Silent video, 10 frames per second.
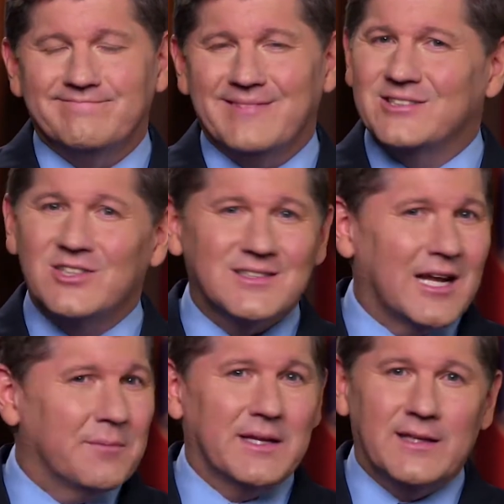It's just
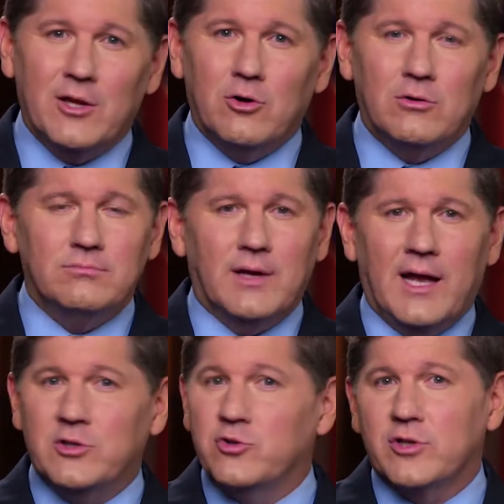not a big deal,
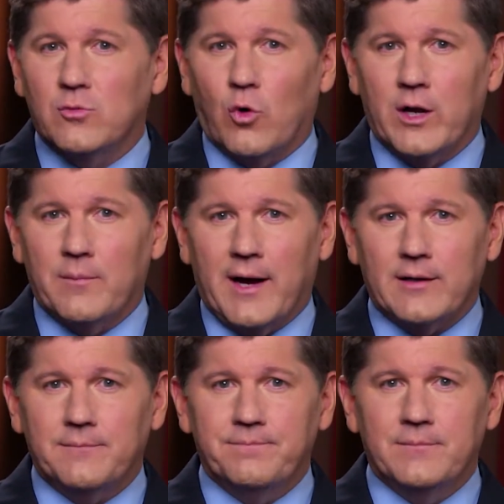and you shouldn't worry about
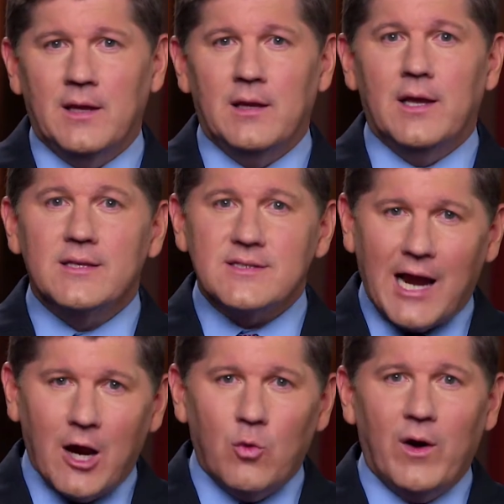it. It's
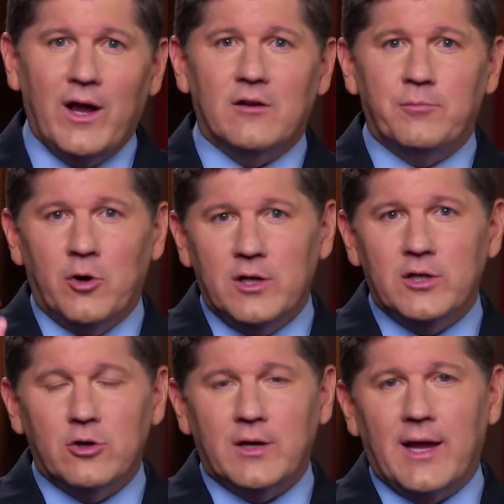our way of putting
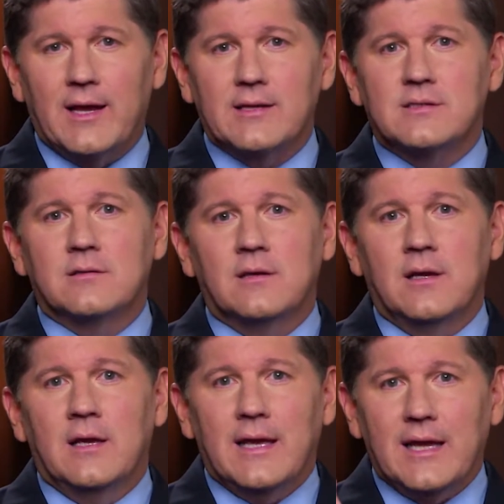your case
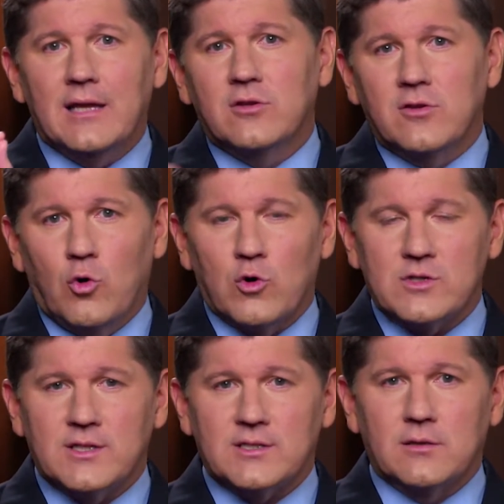into the court
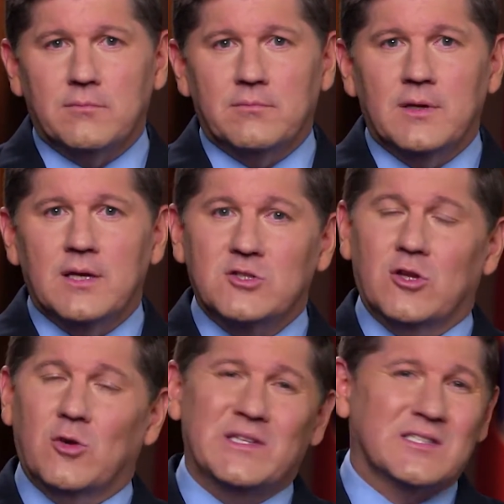system so
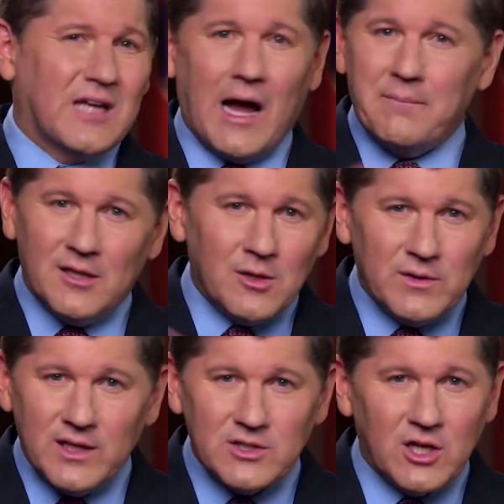that we stop dealing
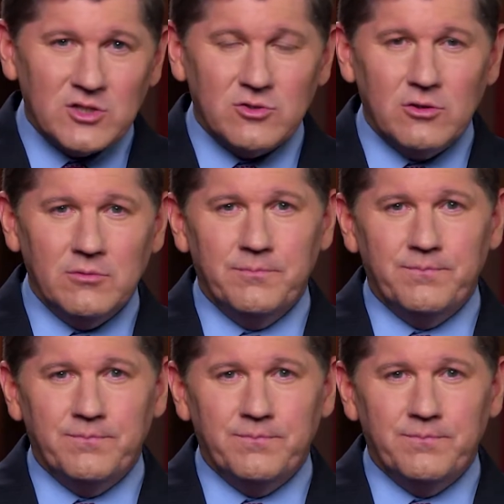with the adjuster